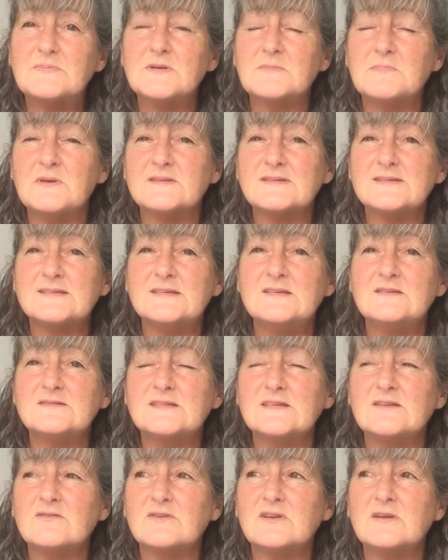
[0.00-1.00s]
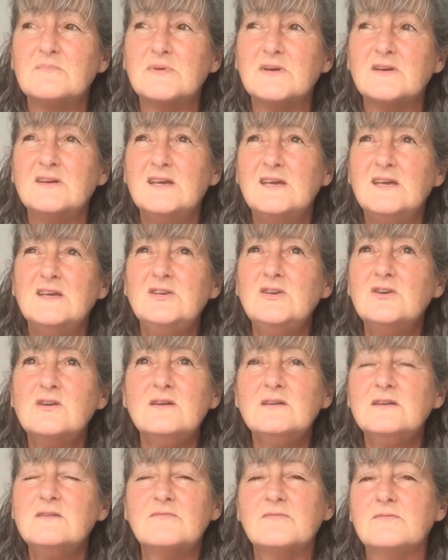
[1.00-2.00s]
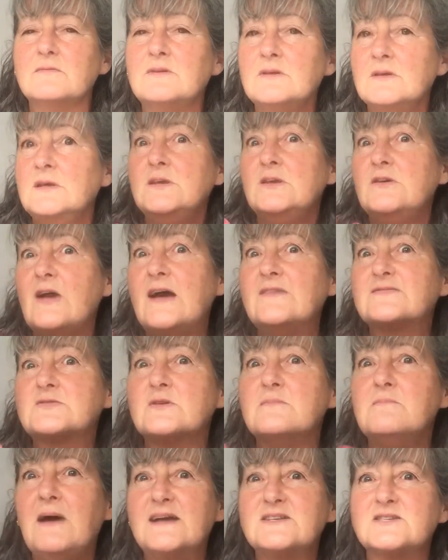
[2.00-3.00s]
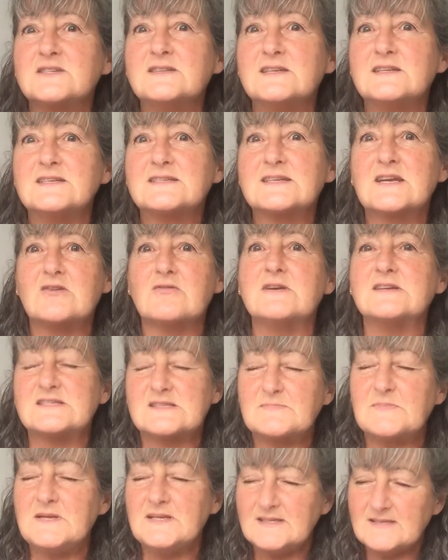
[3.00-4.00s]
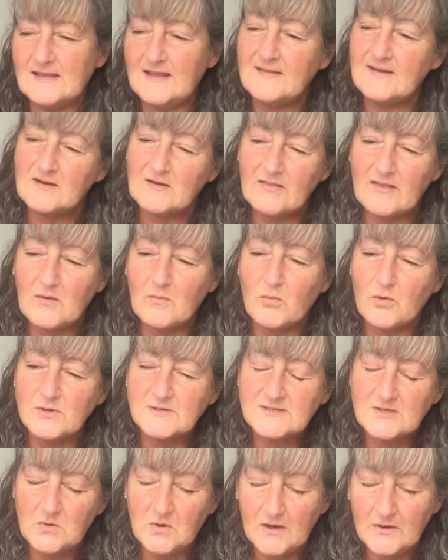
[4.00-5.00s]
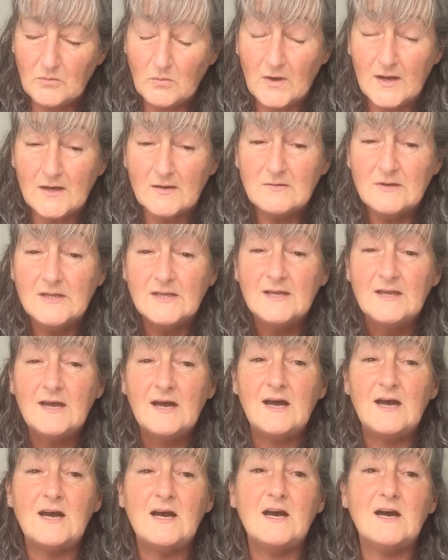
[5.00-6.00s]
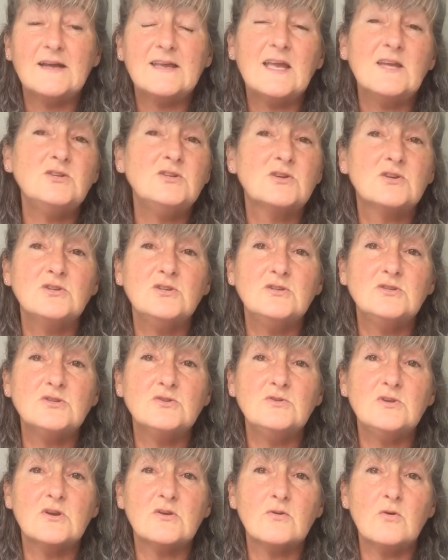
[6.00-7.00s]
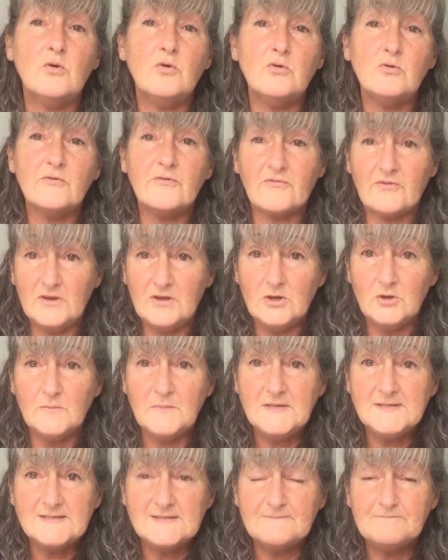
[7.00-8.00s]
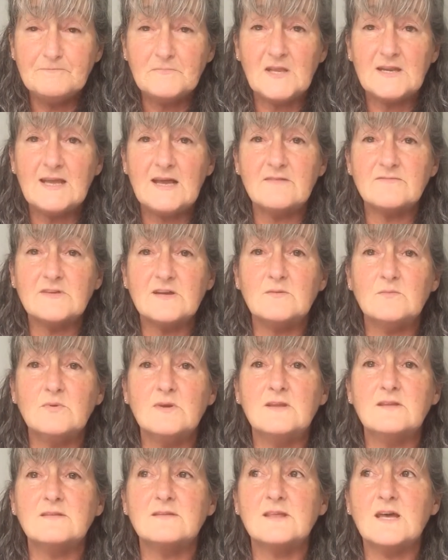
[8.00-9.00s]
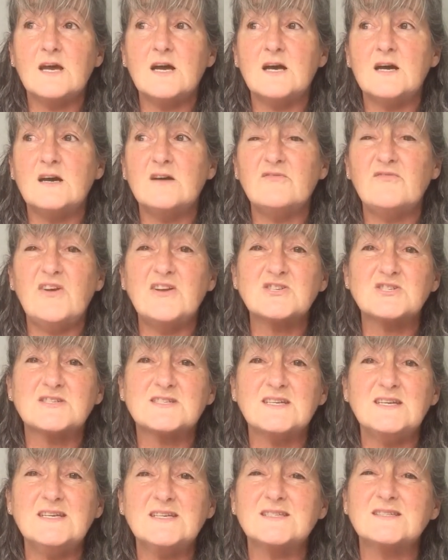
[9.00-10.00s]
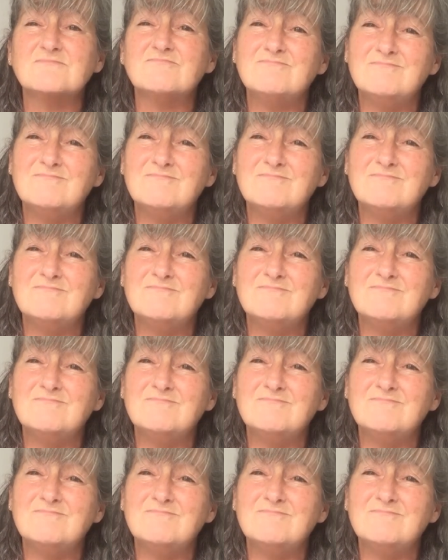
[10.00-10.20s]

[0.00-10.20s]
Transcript: Put a bit of seasoning on it, but you have to imagine that as a crisp, and that works quite well. Again, you can do your oil-free hummus and have that with veg sticks.